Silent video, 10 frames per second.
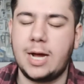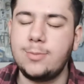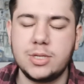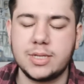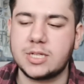
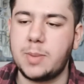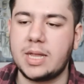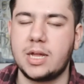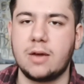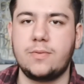I'm just
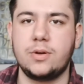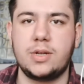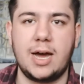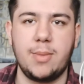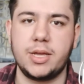expecting a fun
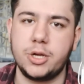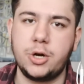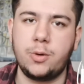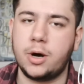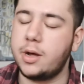time. And you
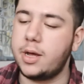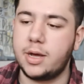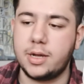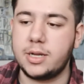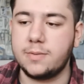know what?
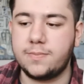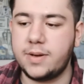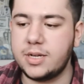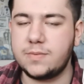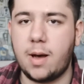The
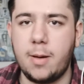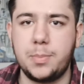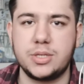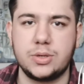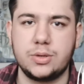first 5
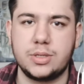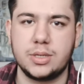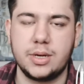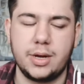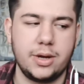episodes